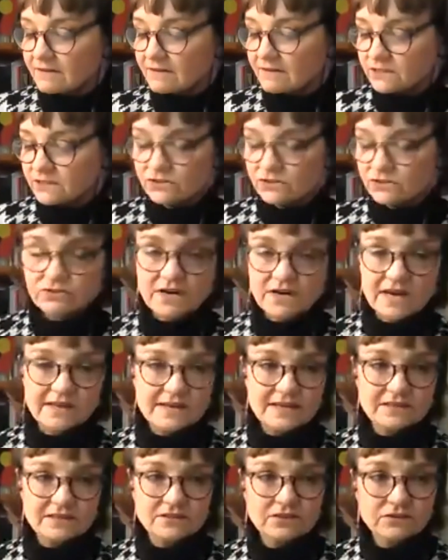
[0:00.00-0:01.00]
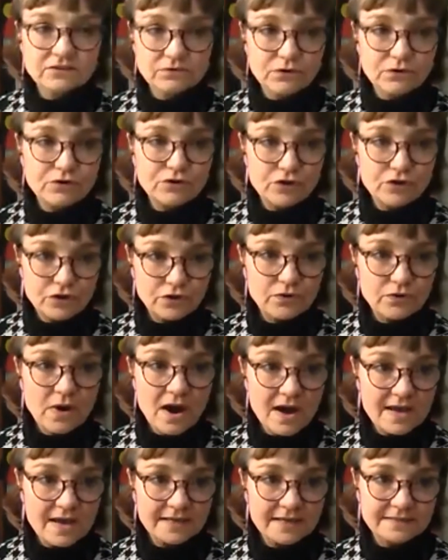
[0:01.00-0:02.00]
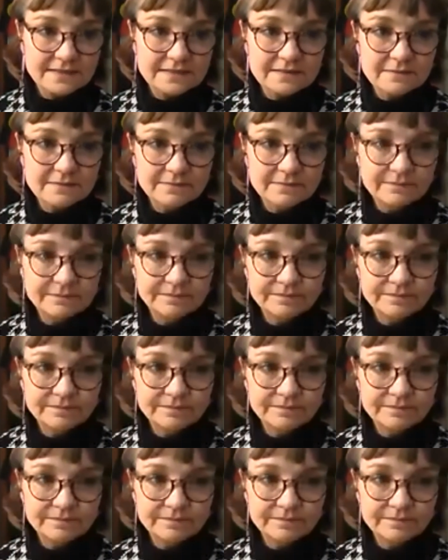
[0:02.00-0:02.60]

first Australians through new eyes.